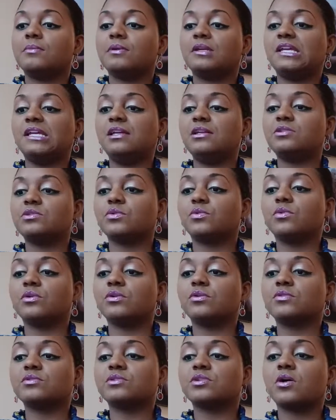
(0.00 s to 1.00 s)
Each
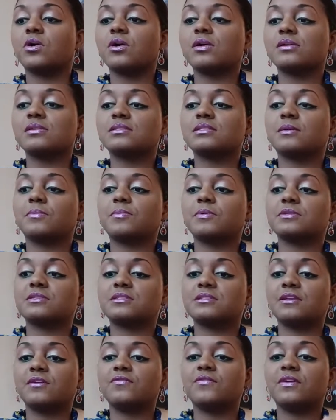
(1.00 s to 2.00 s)
oil targets a
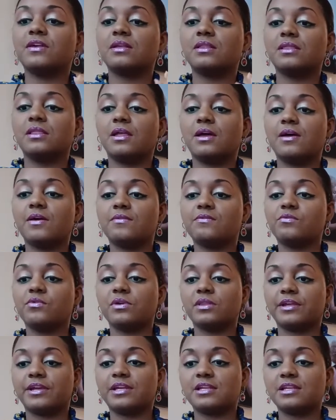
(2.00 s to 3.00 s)
specific love
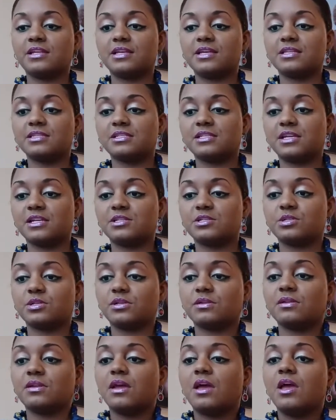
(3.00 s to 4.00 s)
related
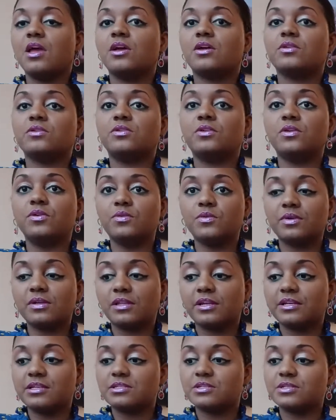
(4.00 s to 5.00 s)
intention. New
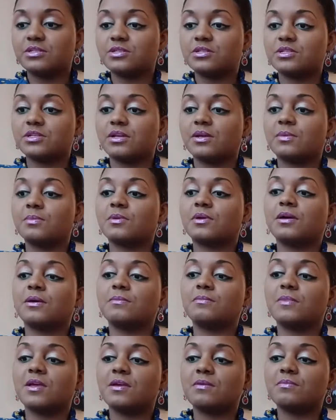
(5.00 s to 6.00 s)
relationship,
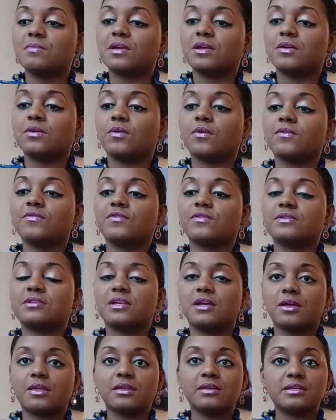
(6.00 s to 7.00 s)
commitment, or
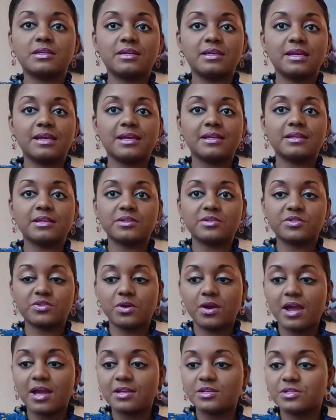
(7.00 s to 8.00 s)
fidelity and
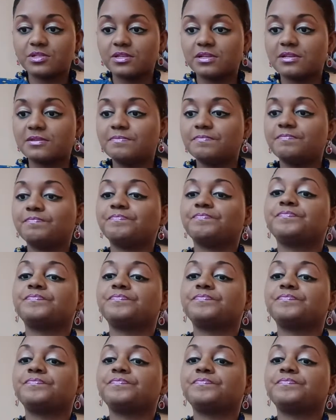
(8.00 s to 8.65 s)
attraction.